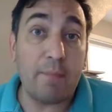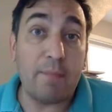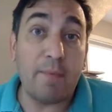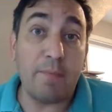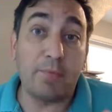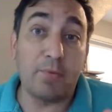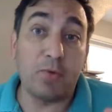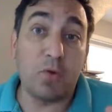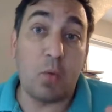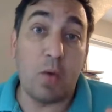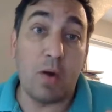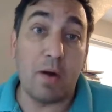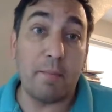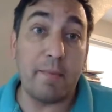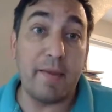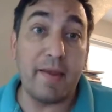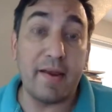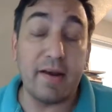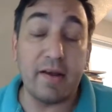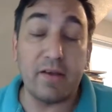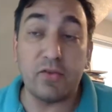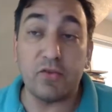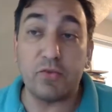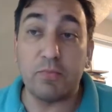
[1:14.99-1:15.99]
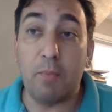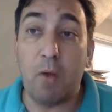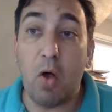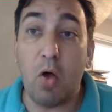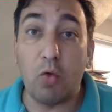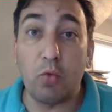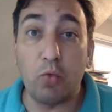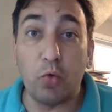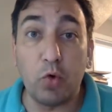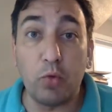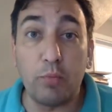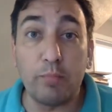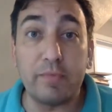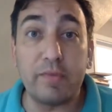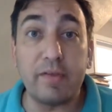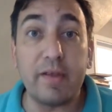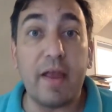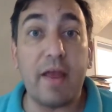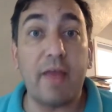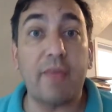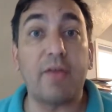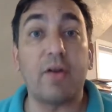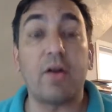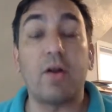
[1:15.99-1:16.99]
People don't want to be in a small room
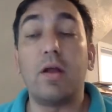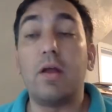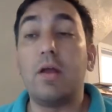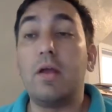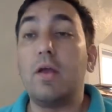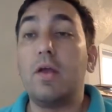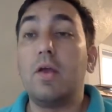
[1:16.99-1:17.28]
together.